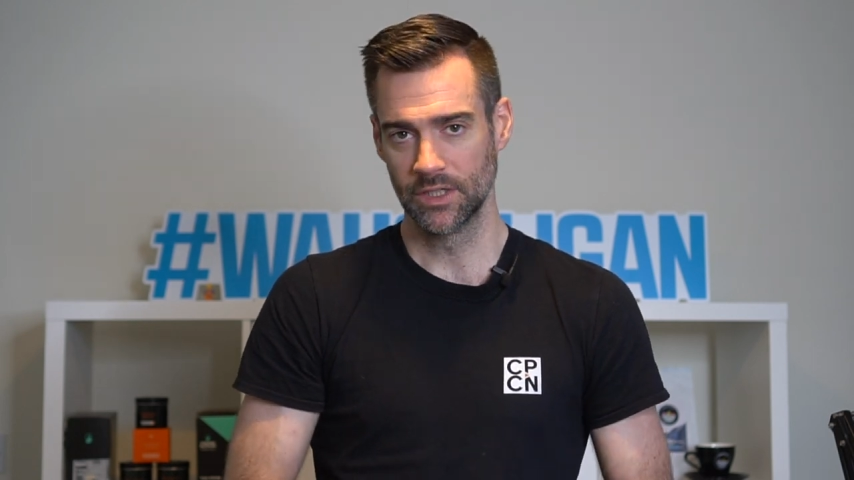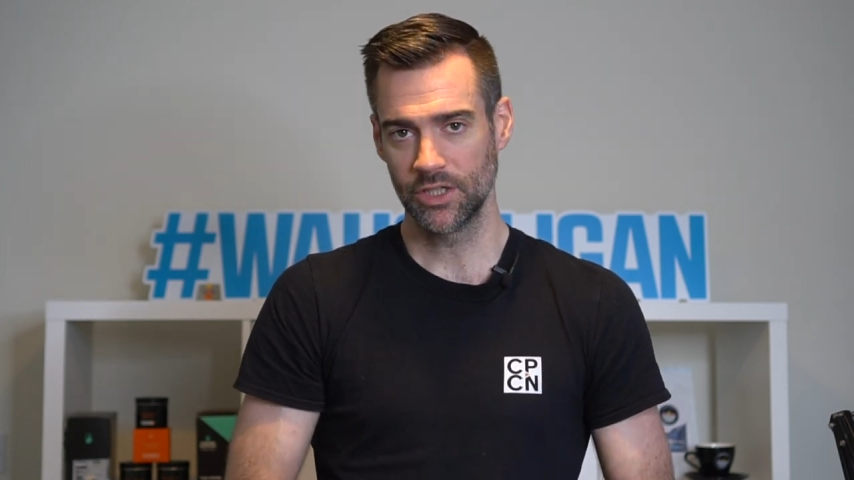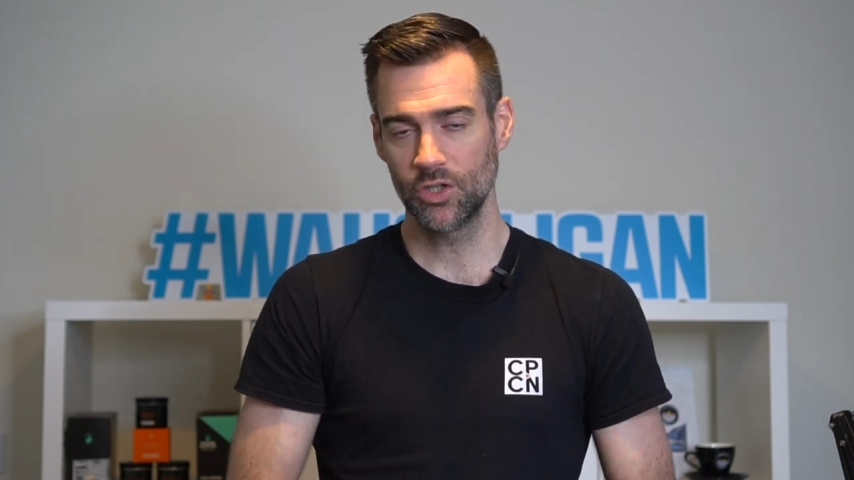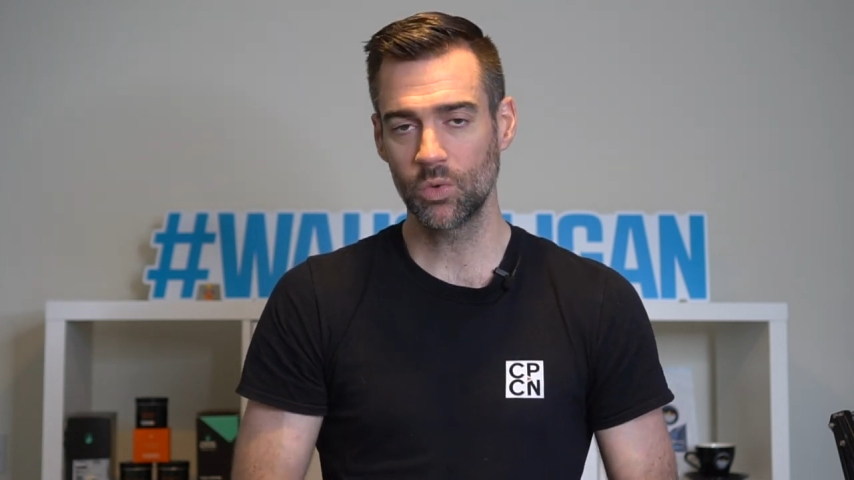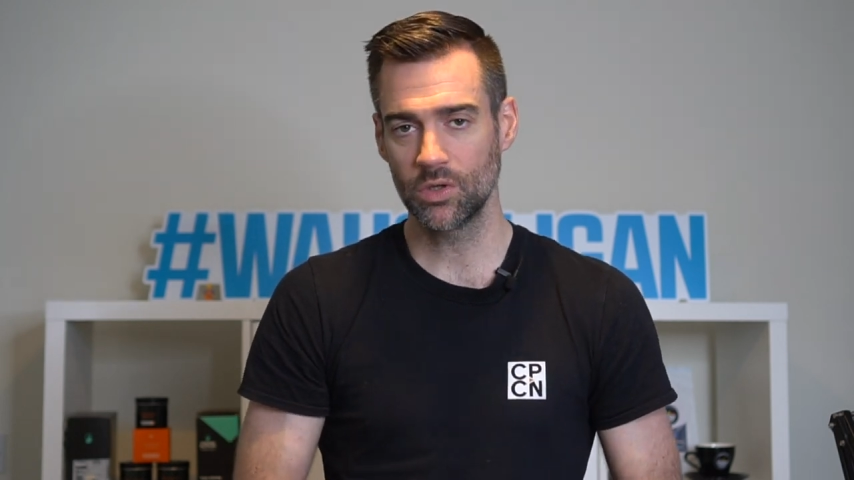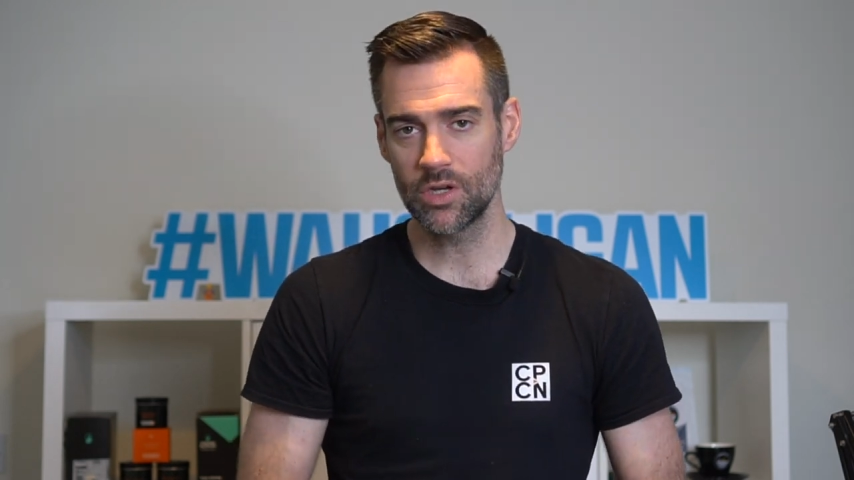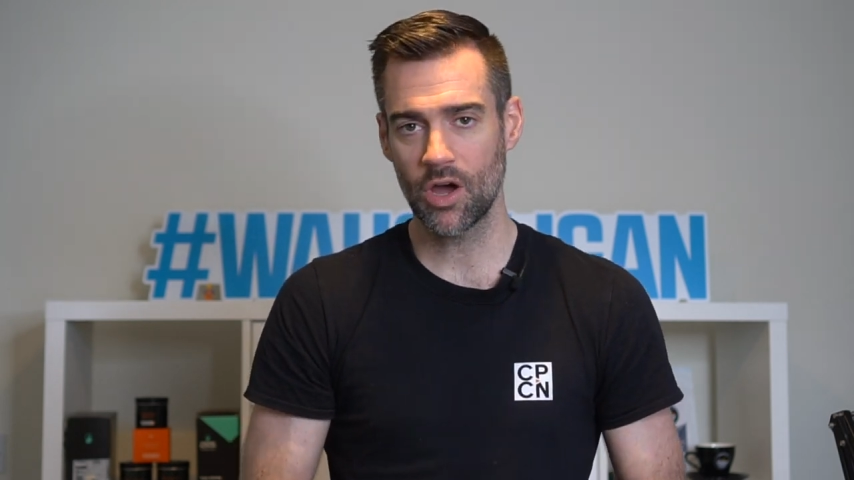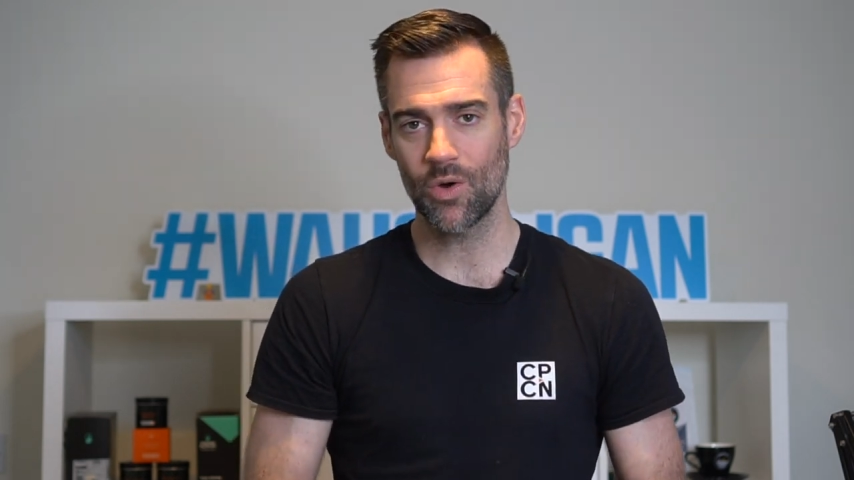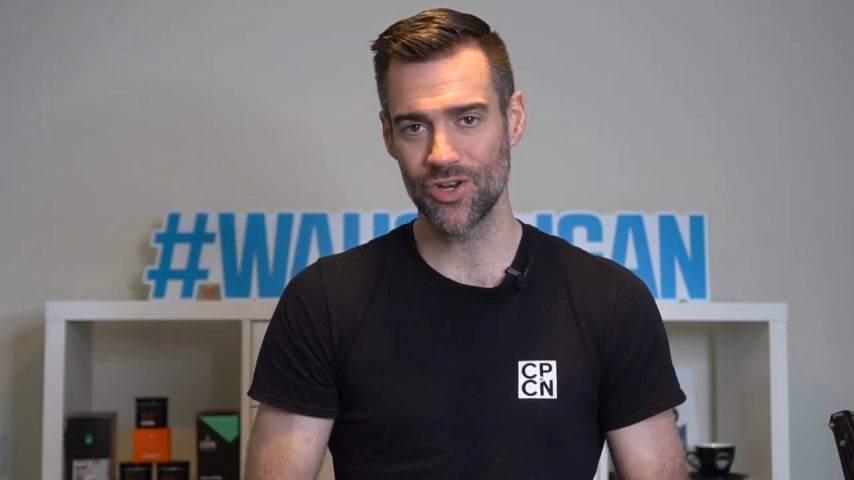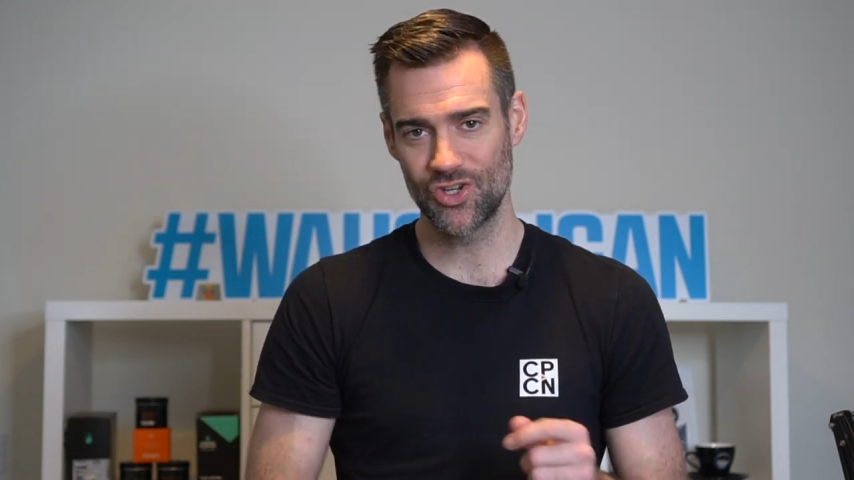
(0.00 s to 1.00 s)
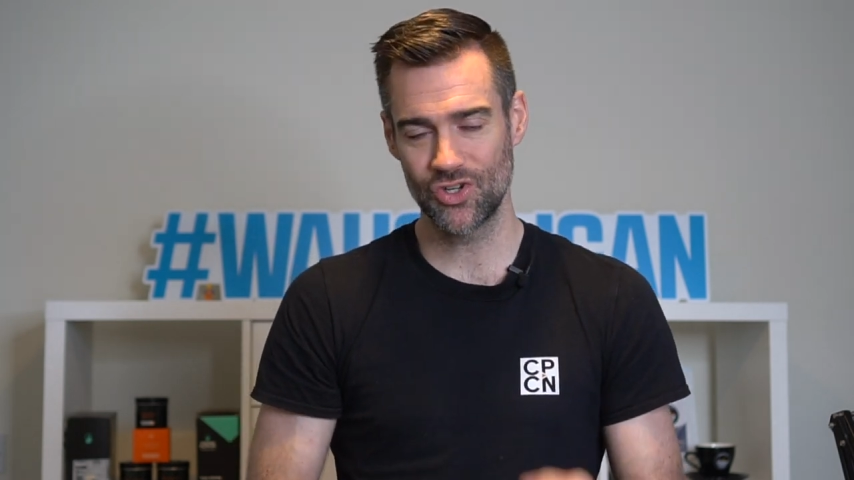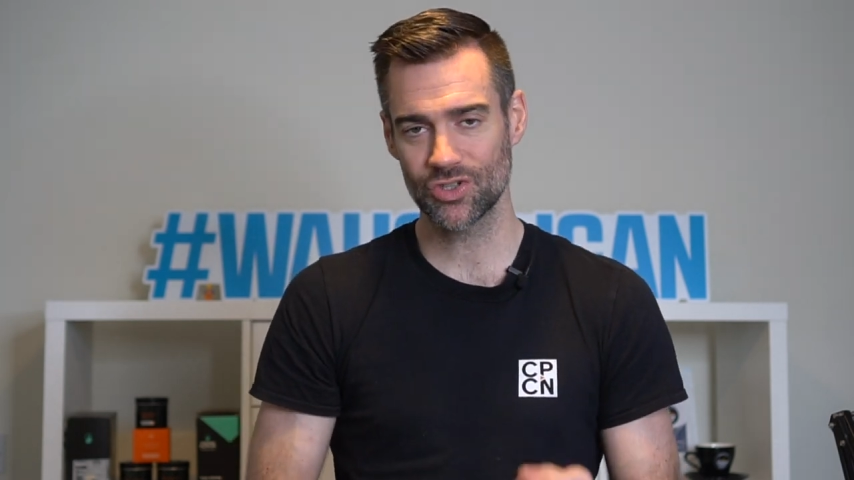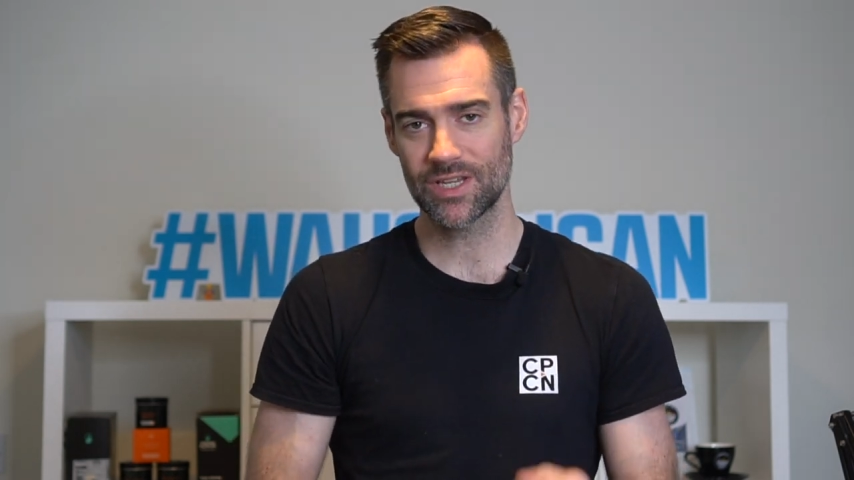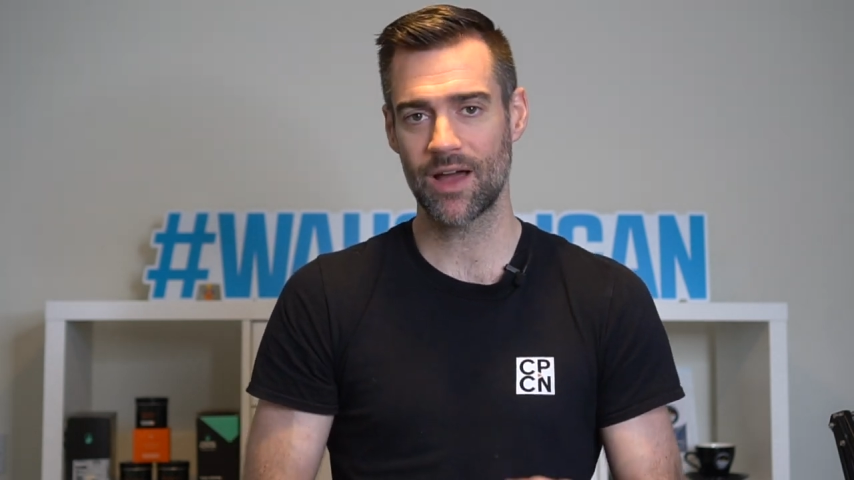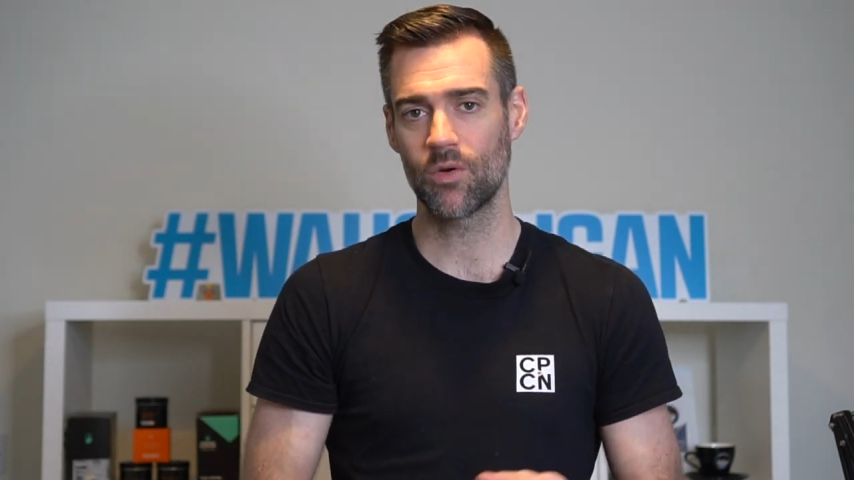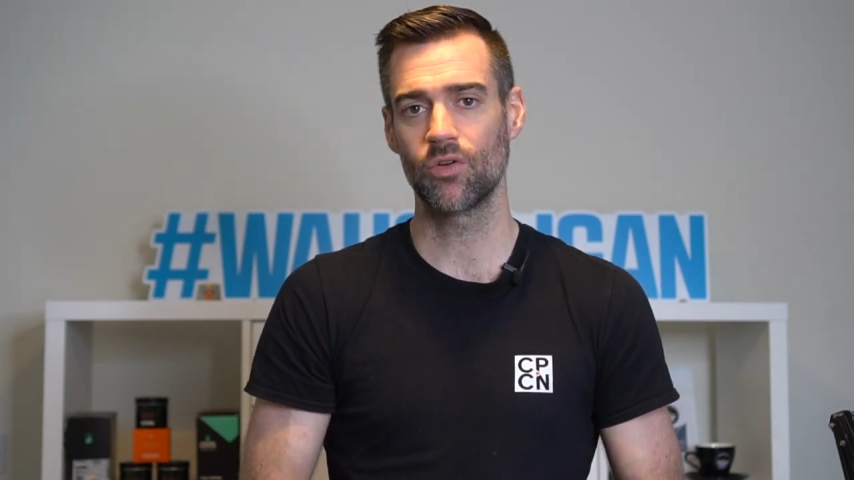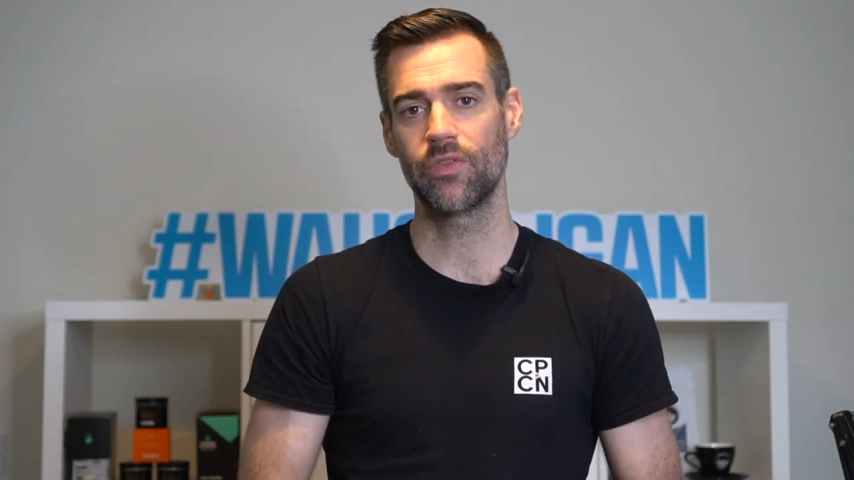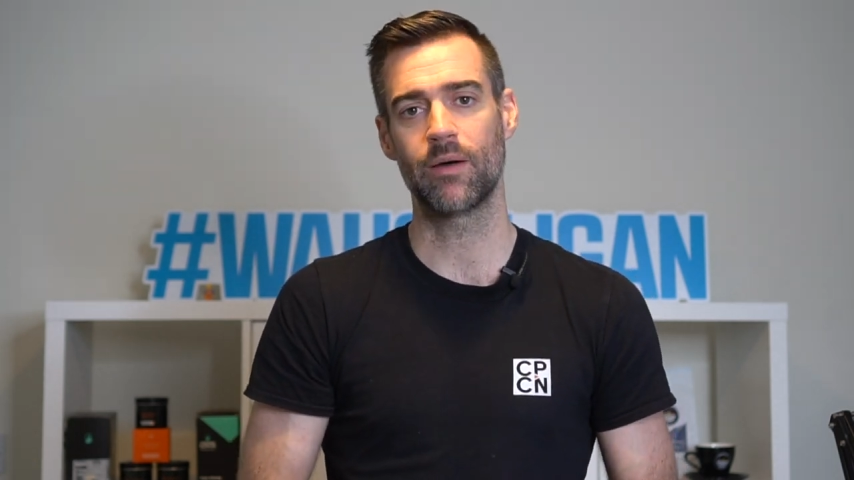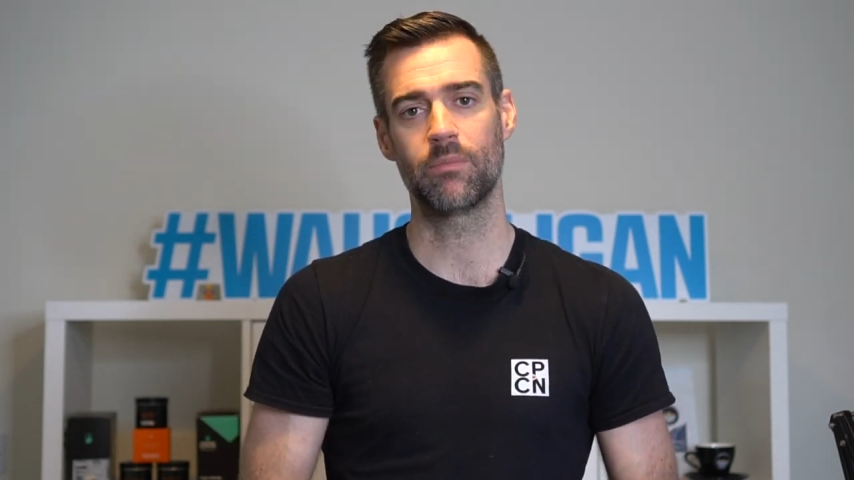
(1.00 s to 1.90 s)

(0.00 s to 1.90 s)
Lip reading: you will know just how good that